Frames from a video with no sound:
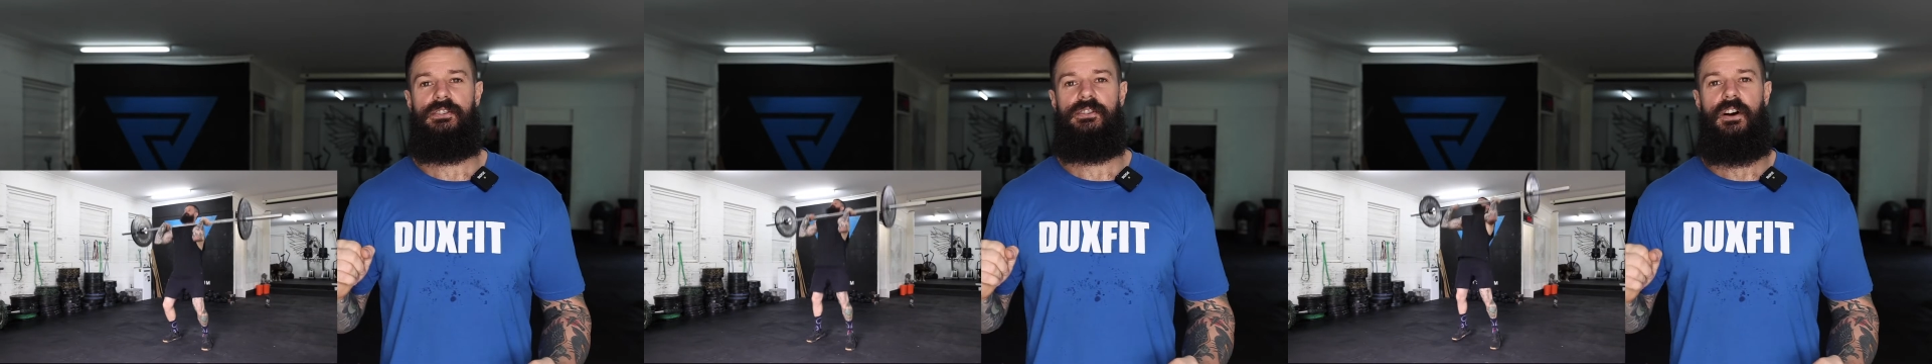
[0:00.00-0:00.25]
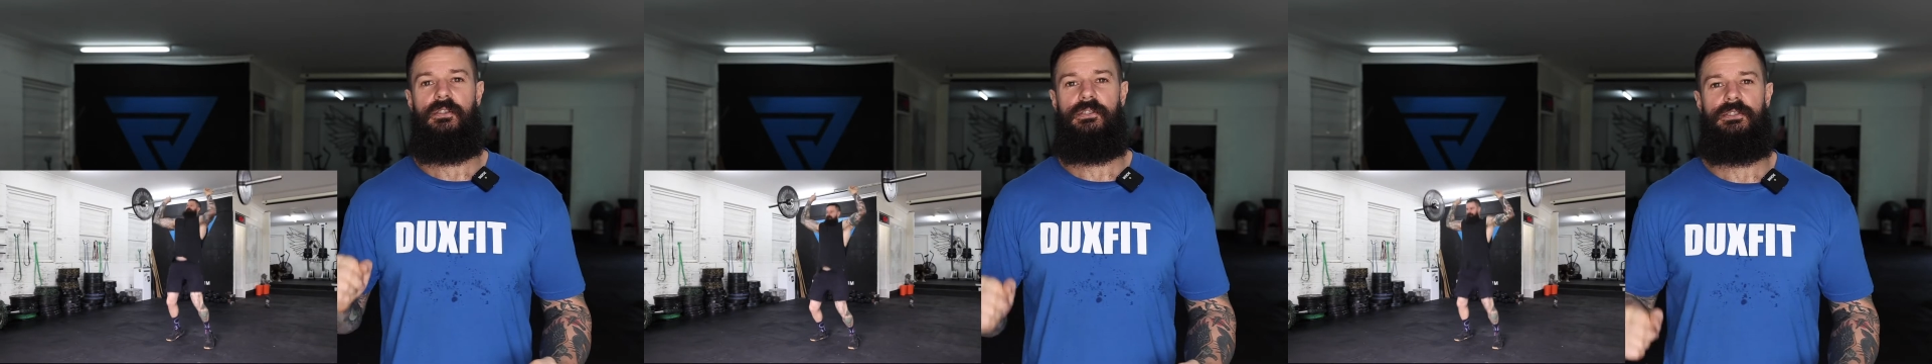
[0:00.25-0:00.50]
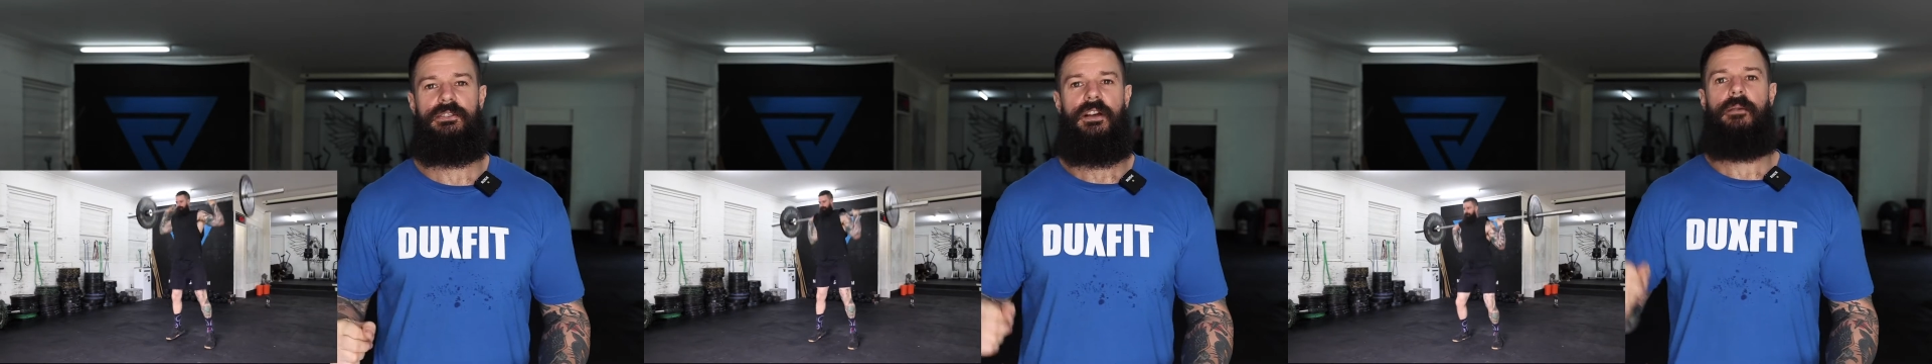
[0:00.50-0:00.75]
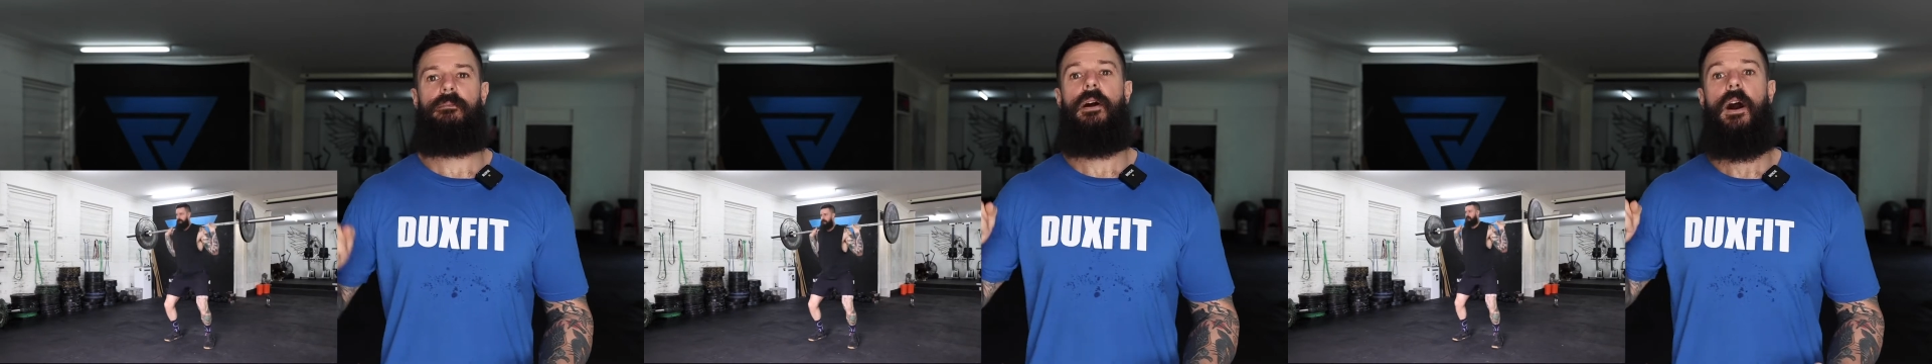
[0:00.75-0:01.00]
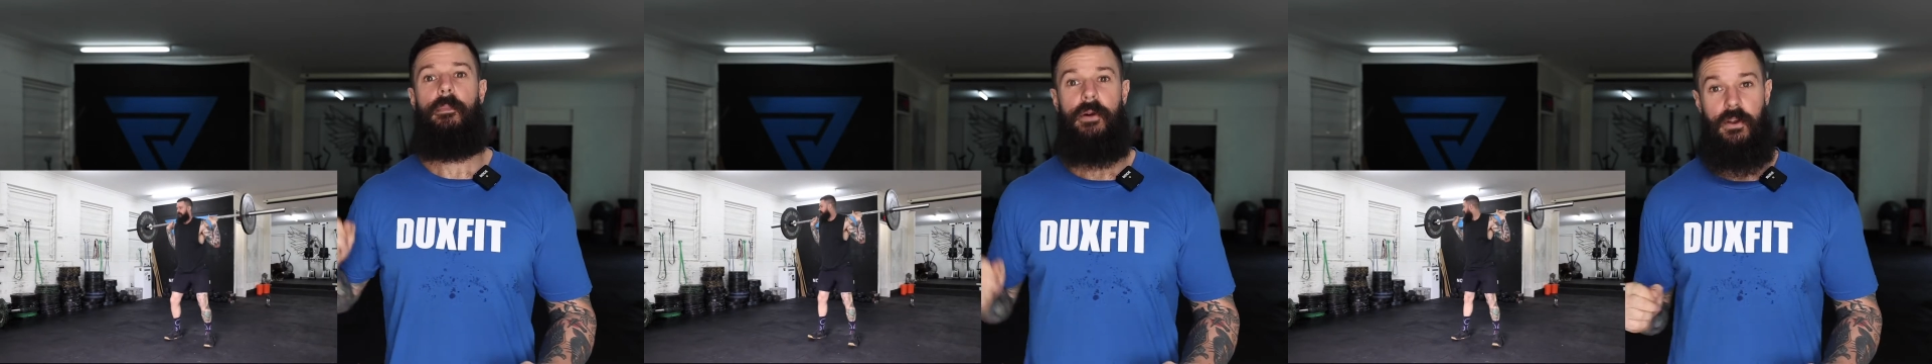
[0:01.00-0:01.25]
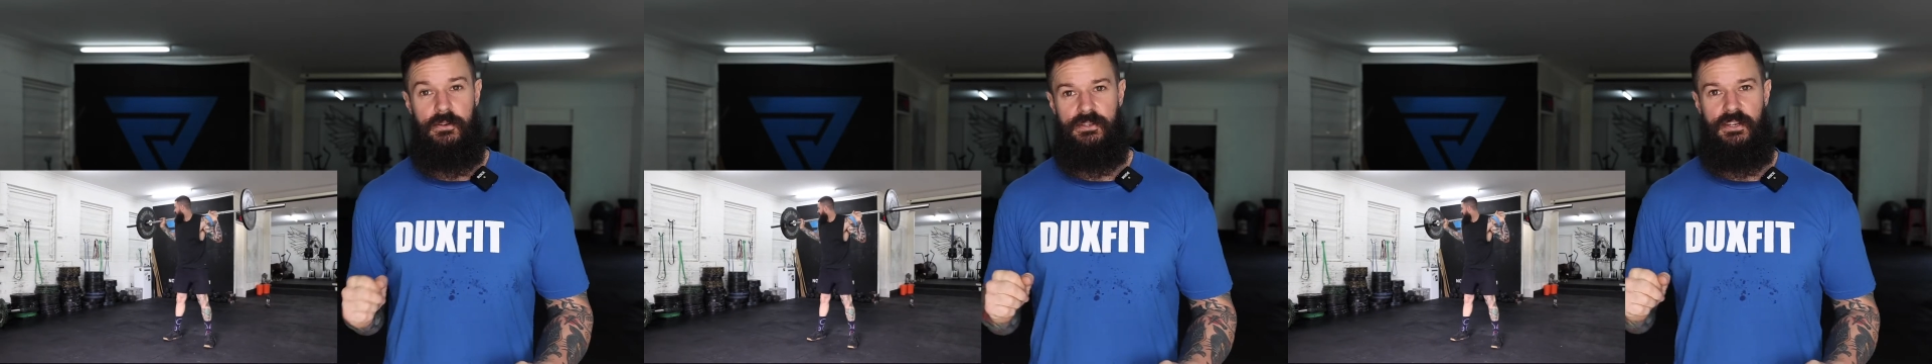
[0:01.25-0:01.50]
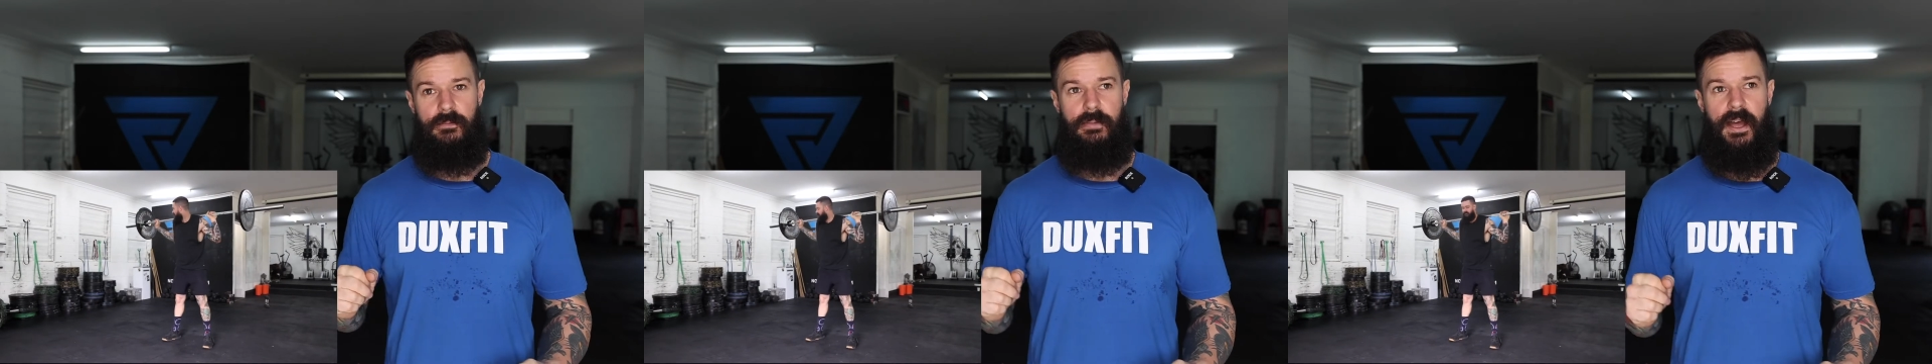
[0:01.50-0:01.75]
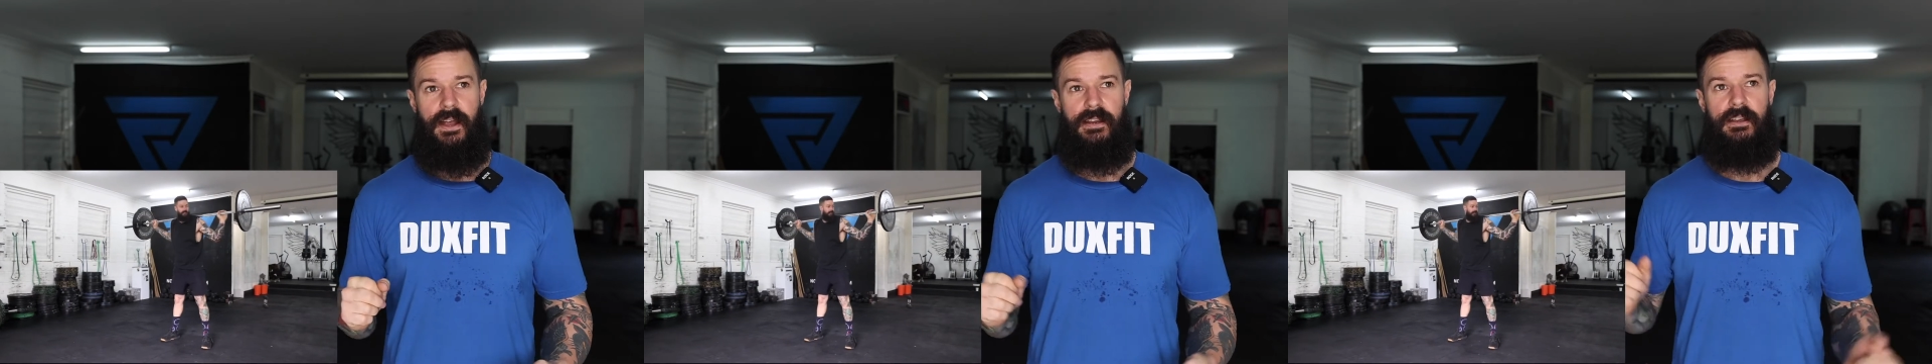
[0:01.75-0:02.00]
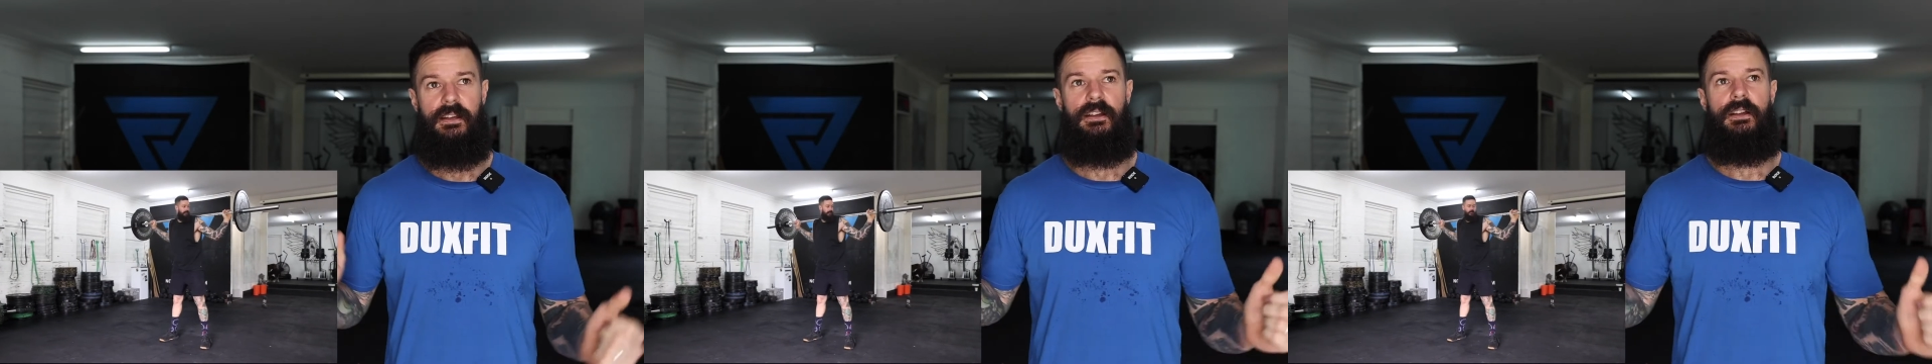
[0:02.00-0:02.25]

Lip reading: shoulders, pop it onto your back,